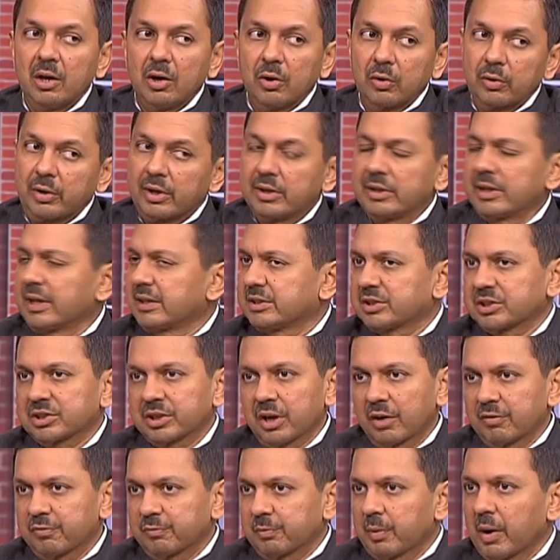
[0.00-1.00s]
Okay, that's
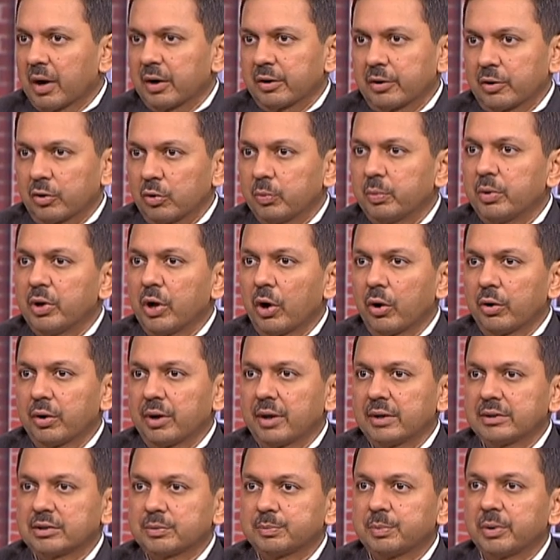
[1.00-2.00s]
tough part, to be
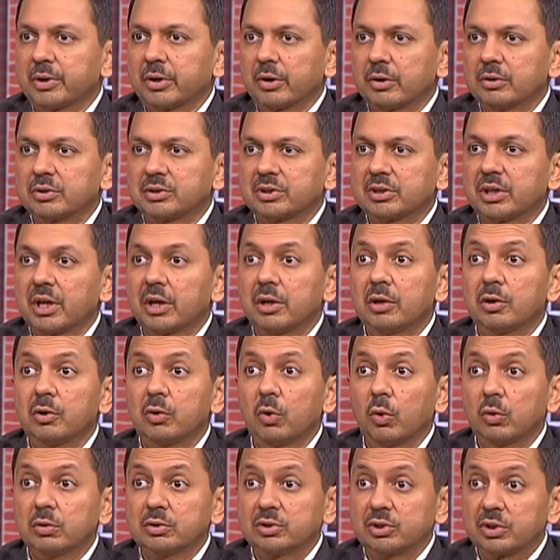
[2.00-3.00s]
honest, because there are
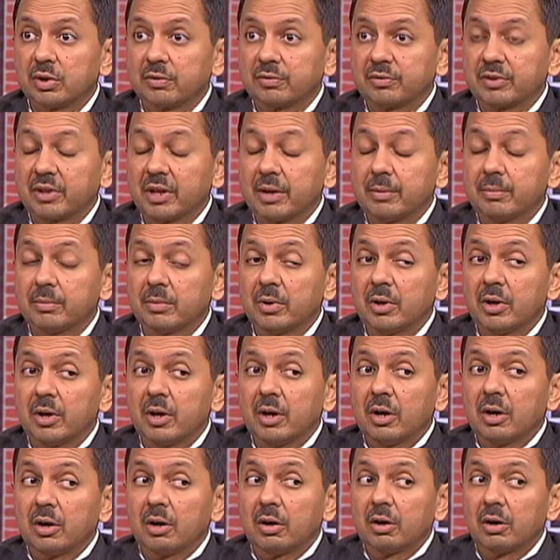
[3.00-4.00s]
loads of them.
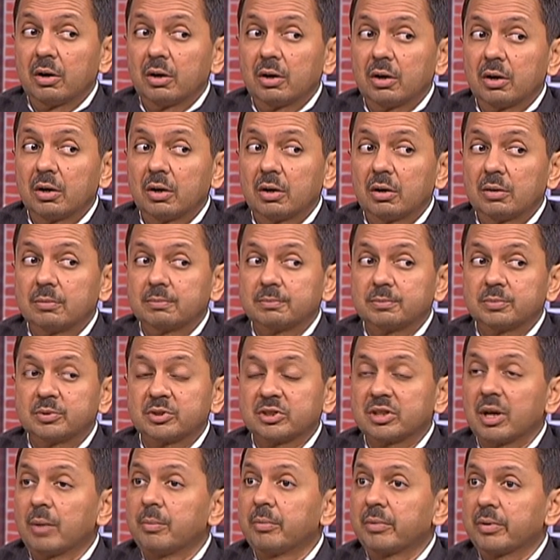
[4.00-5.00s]
Uh,
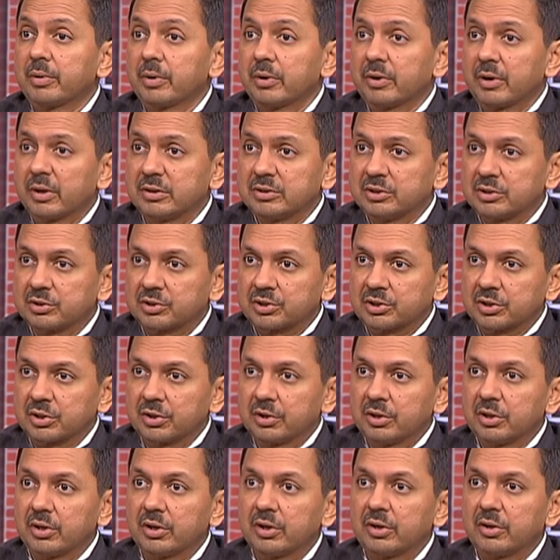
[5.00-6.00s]
some
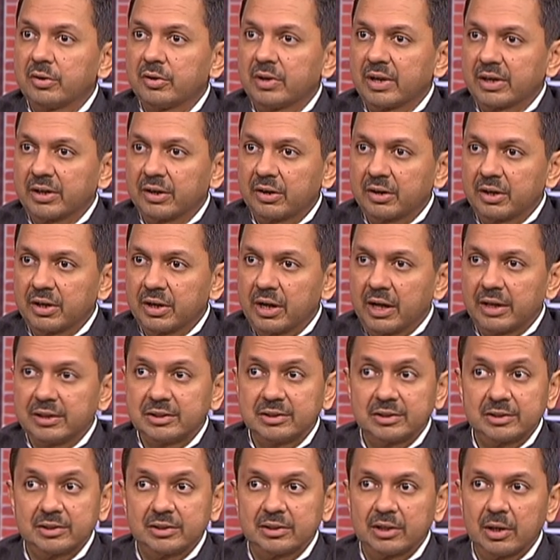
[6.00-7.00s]
registered,
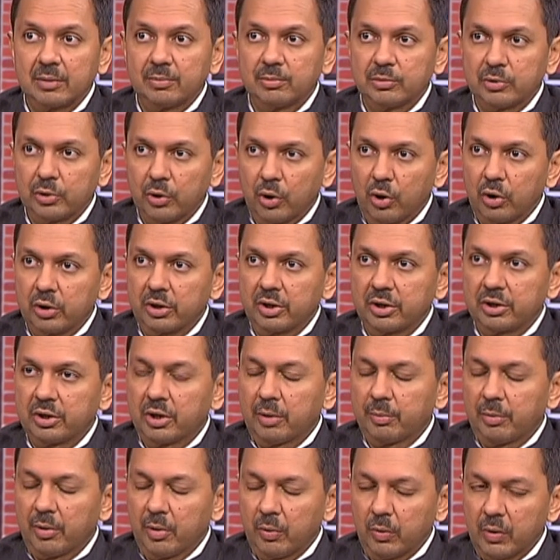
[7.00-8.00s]
recognized, some not,
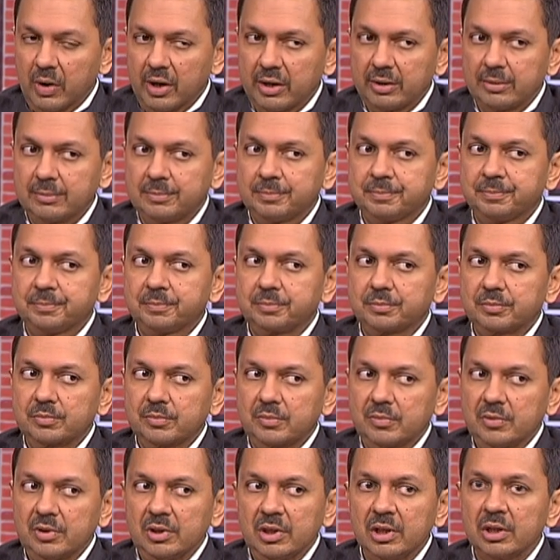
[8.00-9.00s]
number one.
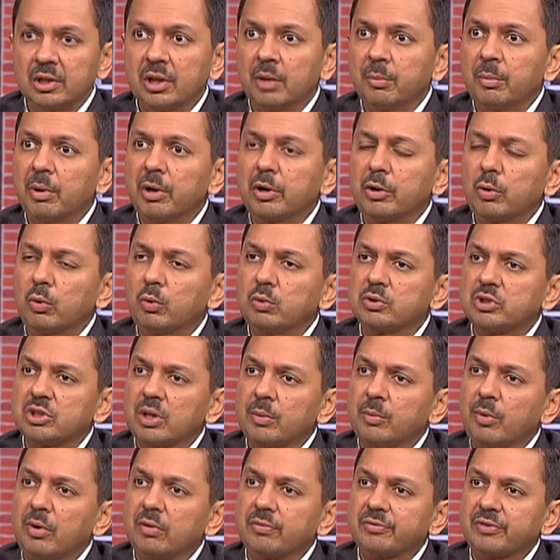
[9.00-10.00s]
Number two,
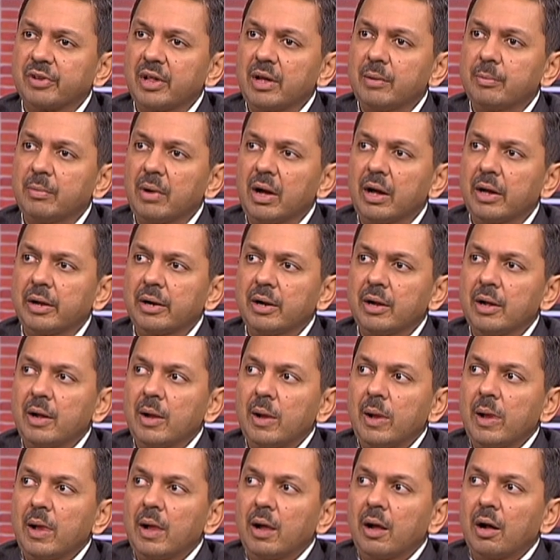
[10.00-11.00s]
some of them are
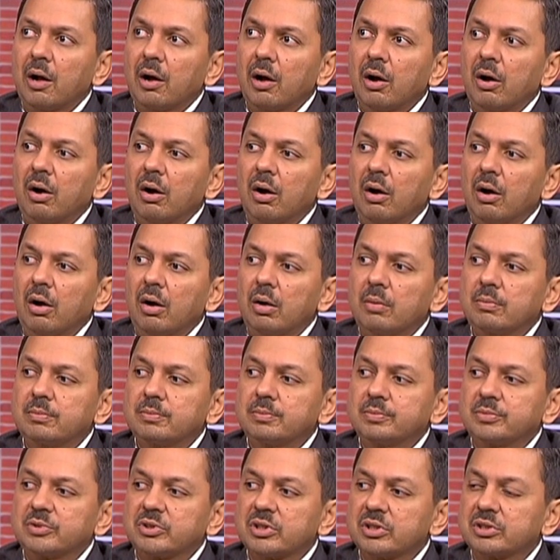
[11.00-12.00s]
uh,
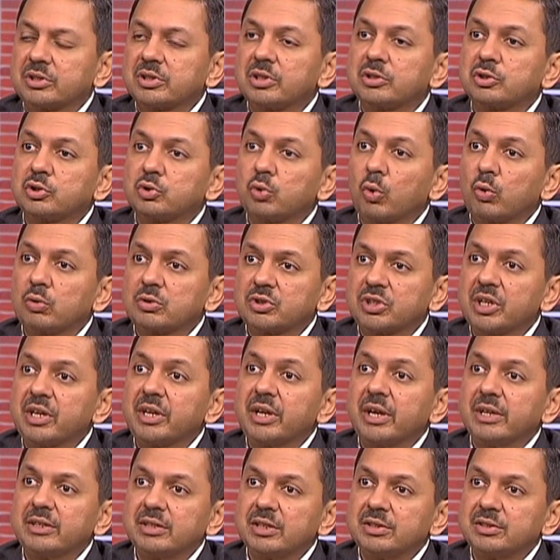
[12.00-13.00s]
just the
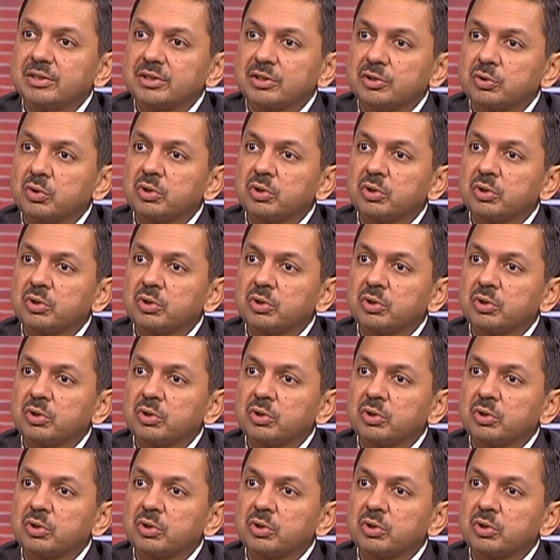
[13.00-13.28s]
sourcing agency.